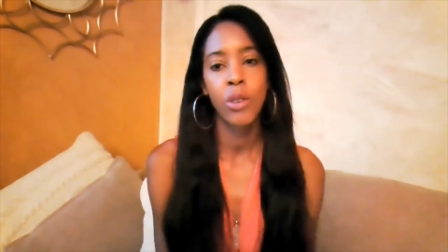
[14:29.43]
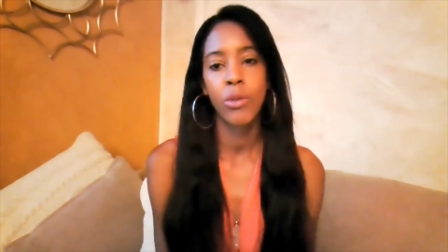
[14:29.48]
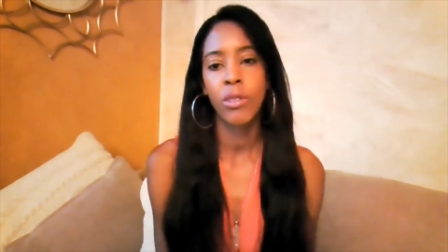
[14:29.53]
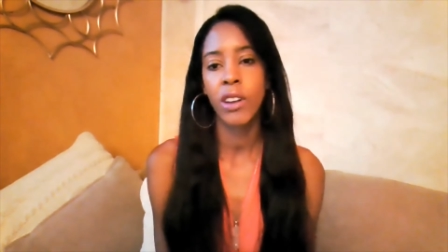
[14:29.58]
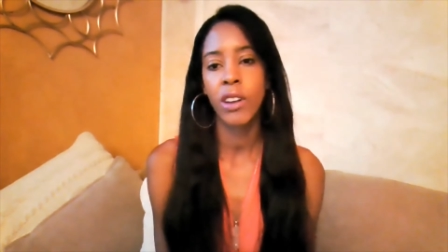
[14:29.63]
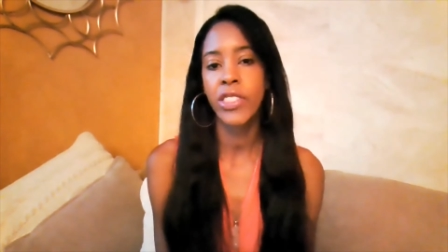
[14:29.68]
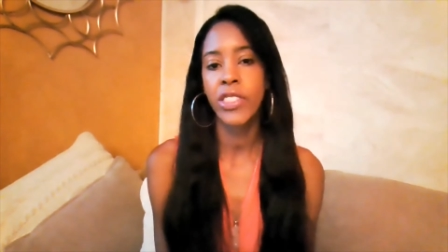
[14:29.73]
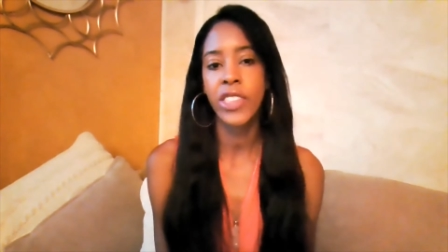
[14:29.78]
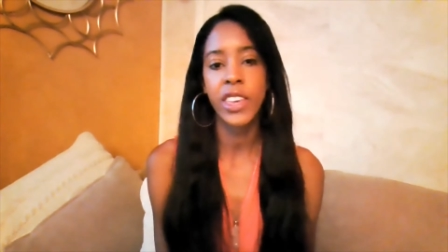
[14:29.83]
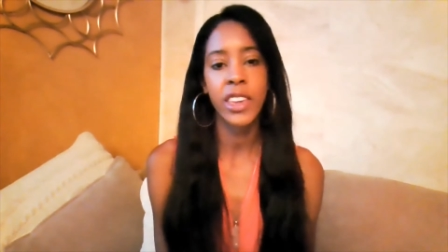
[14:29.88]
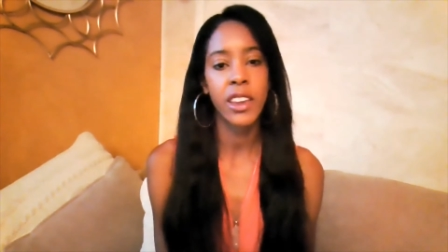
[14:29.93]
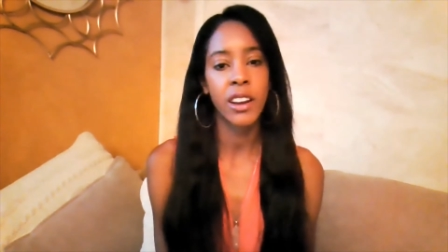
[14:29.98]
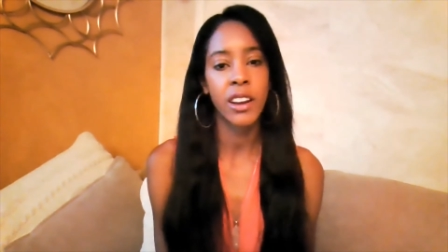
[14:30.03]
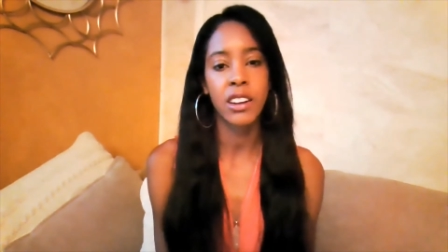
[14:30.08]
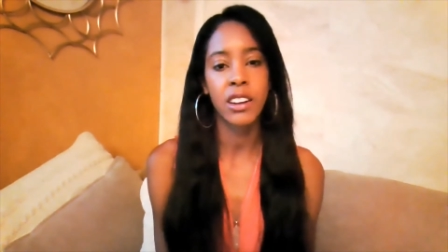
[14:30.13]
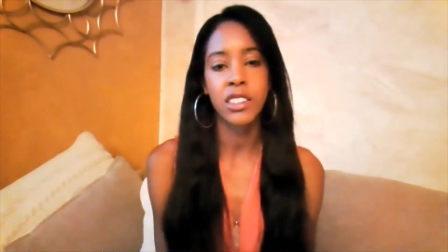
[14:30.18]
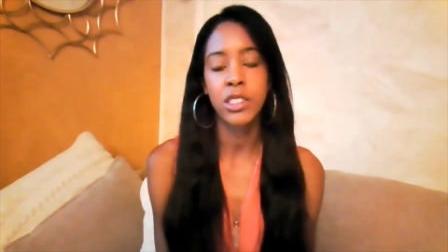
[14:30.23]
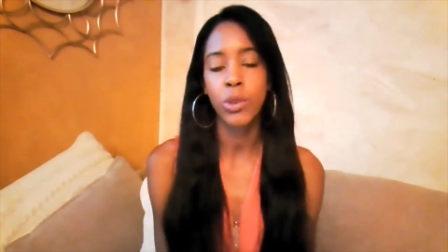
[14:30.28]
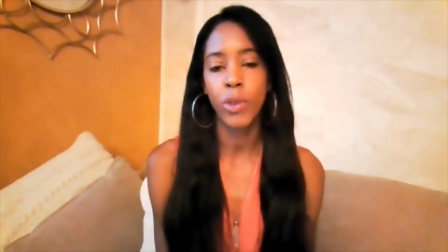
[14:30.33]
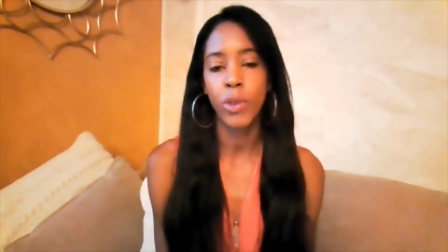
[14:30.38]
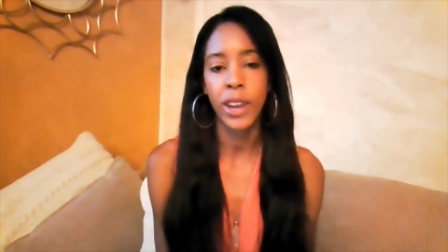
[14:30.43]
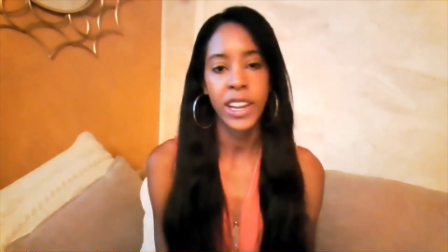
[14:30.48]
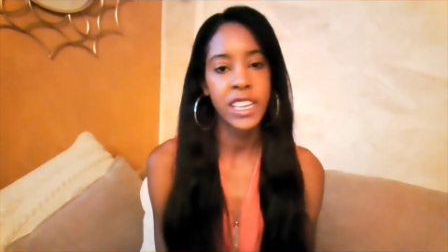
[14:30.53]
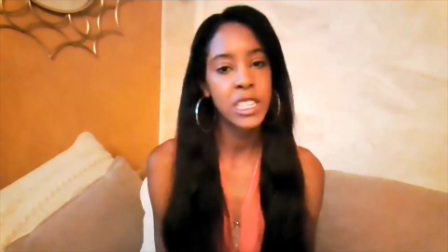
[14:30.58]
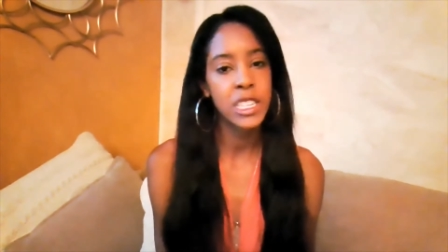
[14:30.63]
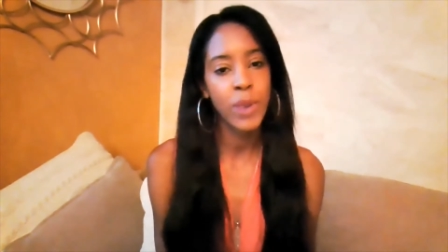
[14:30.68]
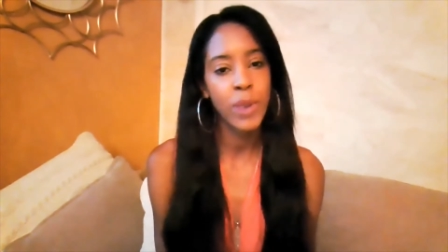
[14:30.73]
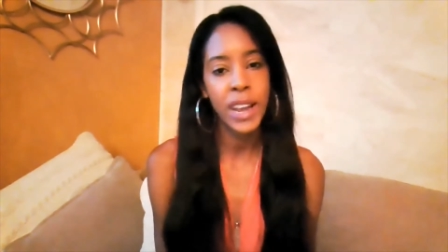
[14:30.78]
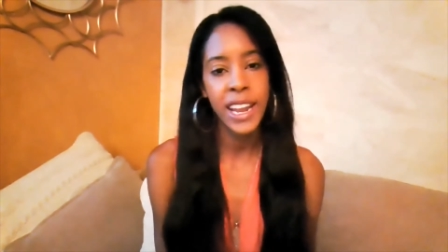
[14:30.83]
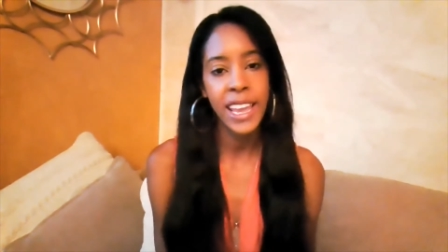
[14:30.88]
We're in the year
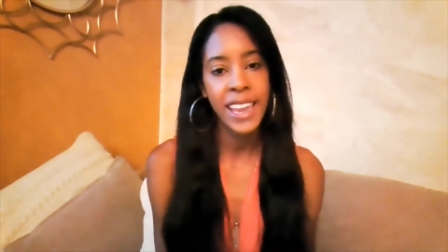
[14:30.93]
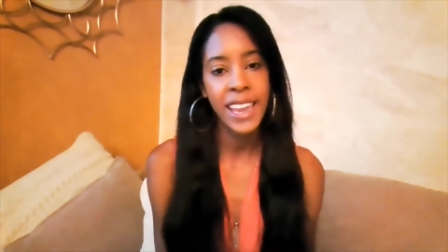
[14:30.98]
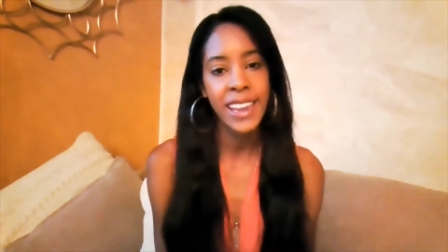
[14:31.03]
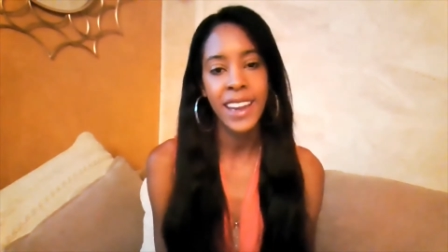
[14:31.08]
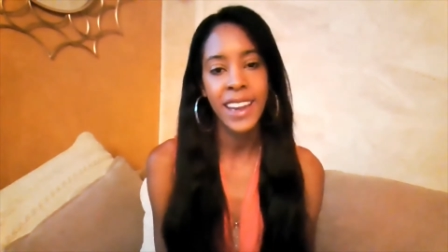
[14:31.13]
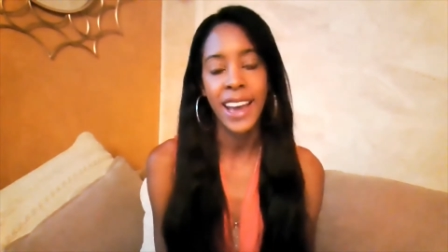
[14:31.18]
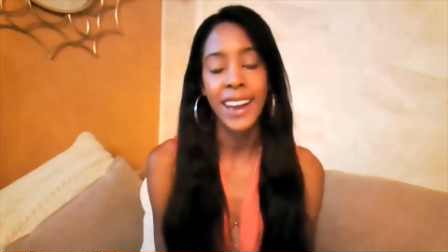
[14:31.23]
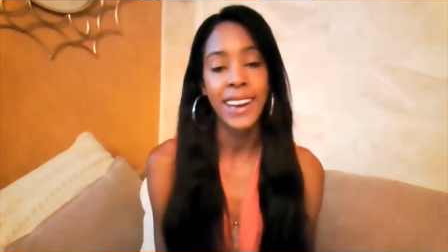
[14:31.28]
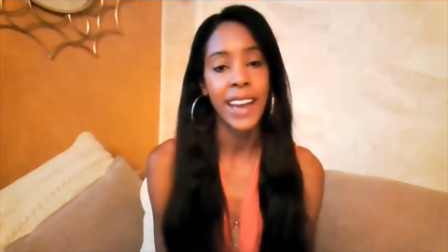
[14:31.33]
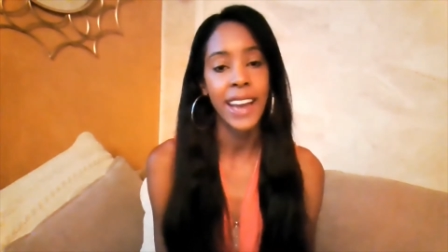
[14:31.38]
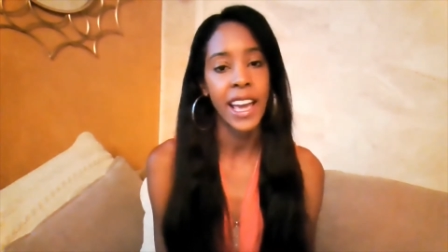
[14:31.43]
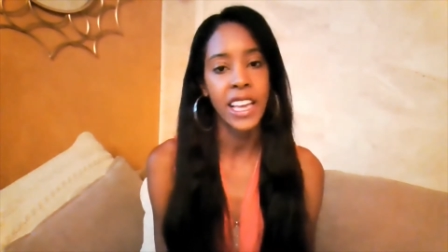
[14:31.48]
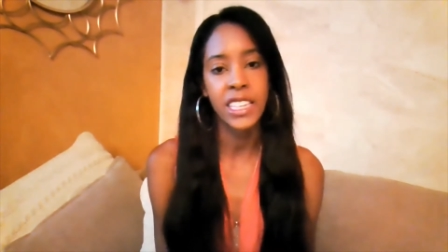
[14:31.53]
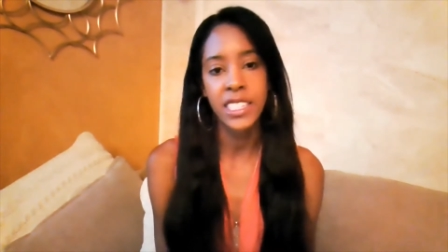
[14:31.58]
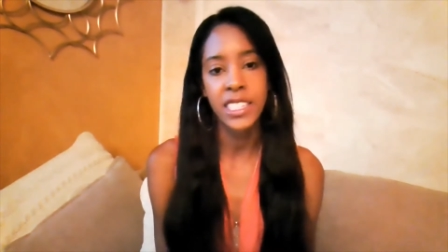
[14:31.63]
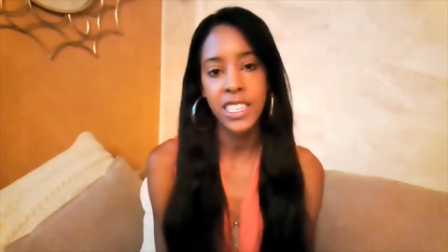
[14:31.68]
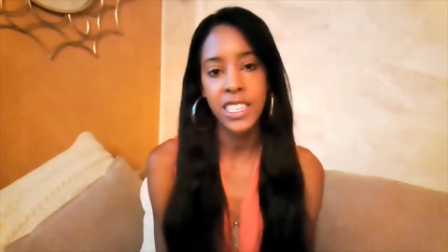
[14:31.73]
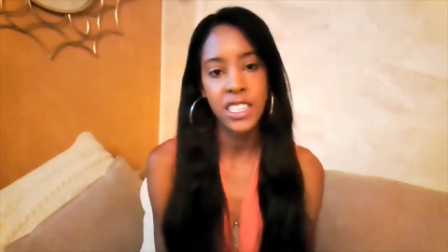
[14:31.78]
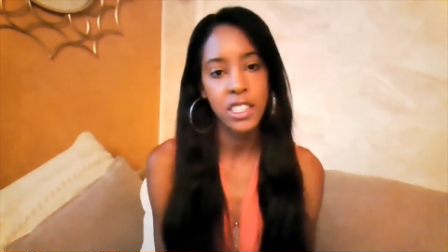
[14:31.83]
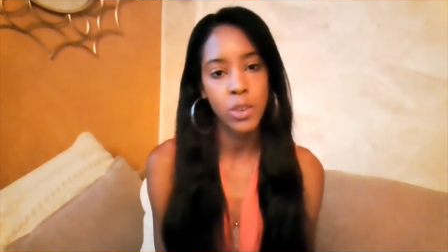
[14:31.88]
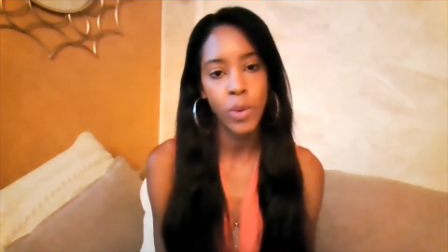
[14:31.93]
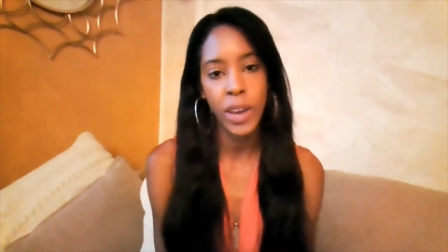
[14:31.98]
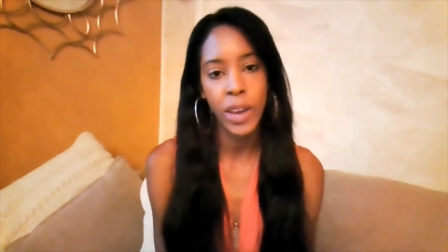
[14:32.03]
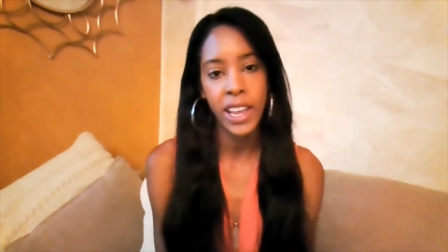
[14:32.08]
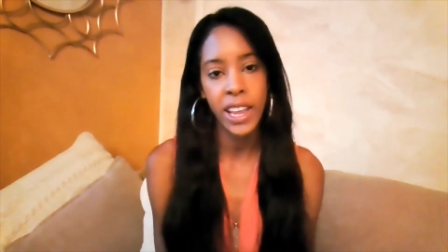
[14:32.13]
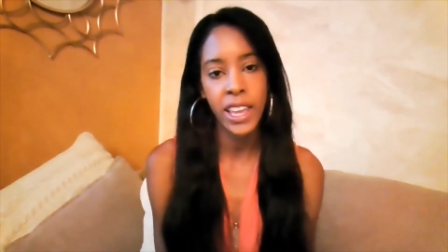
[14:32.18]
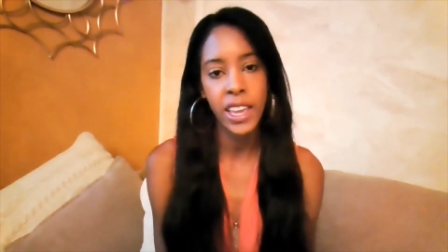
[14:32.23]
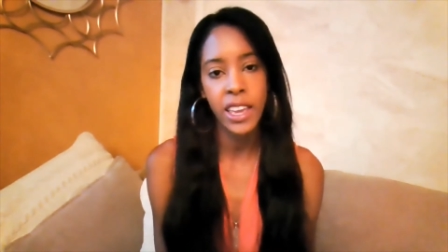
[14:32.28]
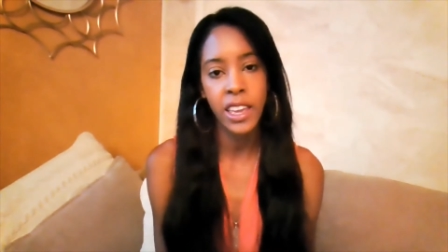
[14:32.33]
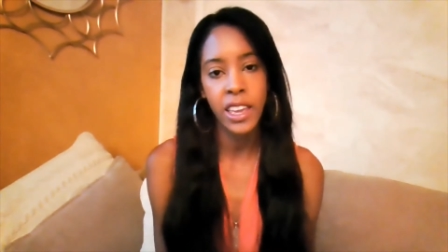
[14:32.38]
2020, not
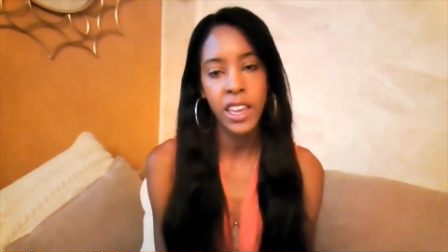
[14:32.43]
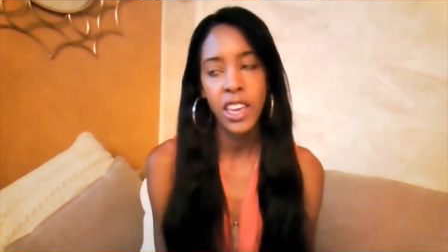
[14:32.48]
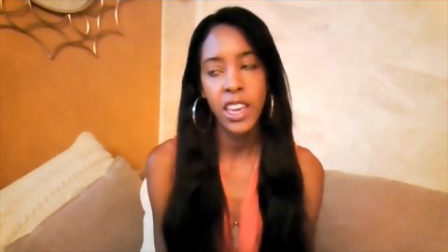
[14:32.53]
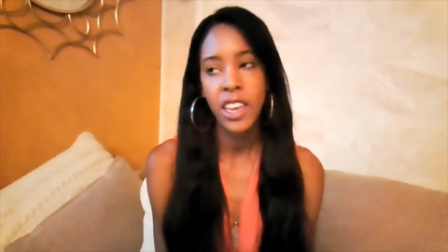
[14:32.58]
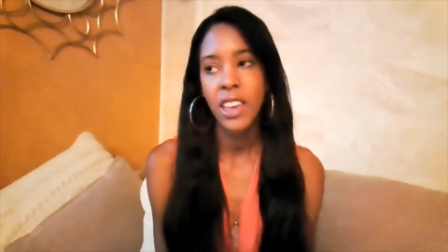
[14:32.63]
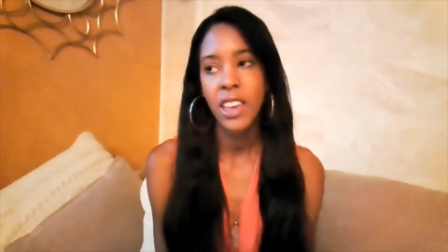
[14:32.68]
1920.